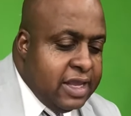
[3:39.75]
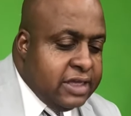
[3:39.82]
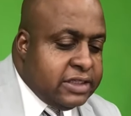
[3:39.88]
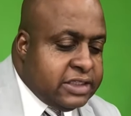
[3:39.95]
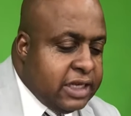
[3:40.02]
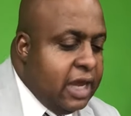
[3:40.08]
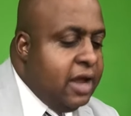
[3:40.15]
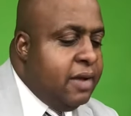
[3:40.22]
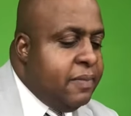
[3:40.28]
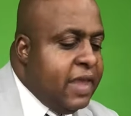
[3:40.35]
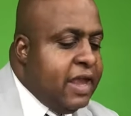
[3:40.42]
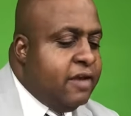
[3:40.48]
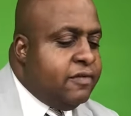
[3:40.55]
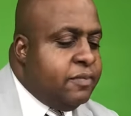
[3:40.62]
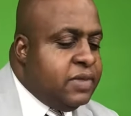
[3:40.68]
Some
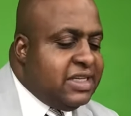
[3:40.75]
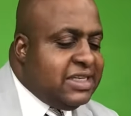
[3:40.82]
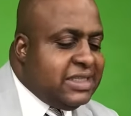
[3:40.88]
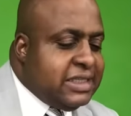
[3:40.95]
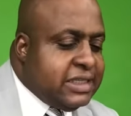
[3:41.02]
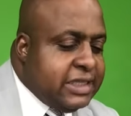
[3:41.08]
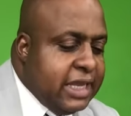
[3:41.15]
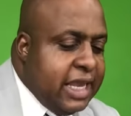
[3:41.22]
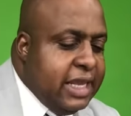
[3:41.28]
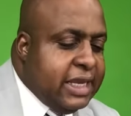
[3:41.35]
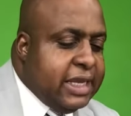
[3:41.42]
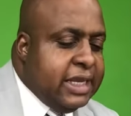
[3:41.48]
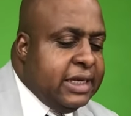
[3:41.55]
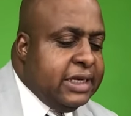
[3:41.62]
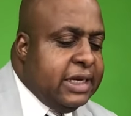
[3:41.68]
have
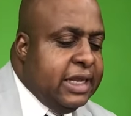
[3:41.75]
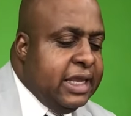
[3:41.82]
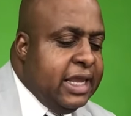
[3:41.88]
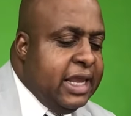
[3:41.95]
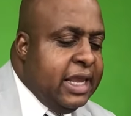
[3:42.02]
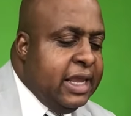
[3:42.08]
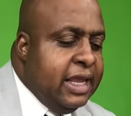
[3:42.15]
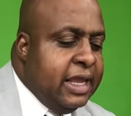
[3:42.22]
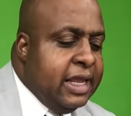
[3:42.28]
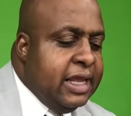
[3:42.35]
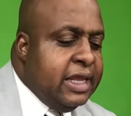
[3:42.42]
mistakenly